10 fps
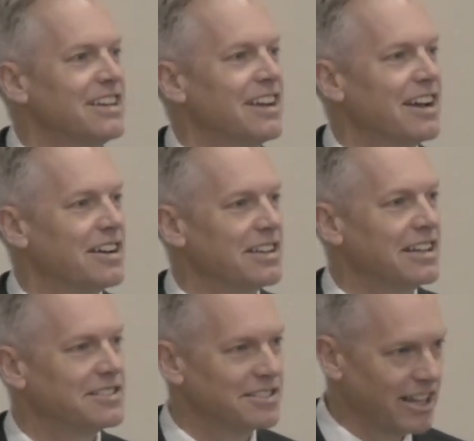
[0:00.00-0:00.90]
uh,
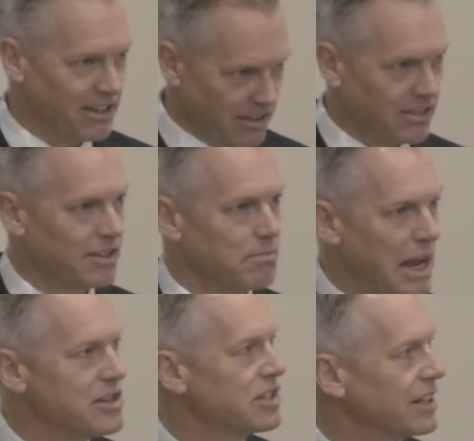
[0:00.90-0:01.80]
it's like the
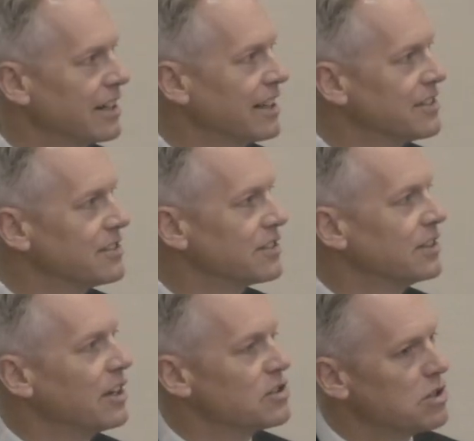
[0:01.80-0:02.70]
patient is,
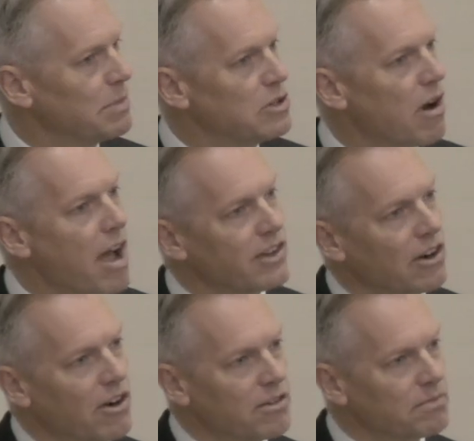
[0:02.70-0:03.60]
you know, should be driving
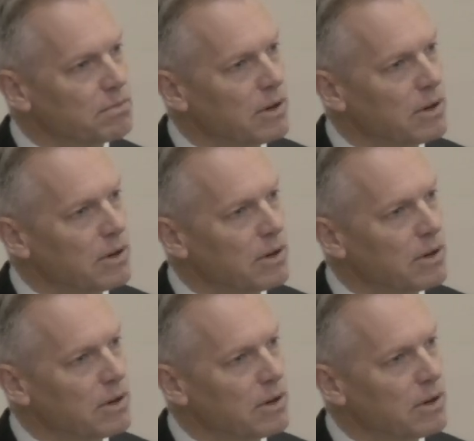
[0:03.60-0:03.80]
our,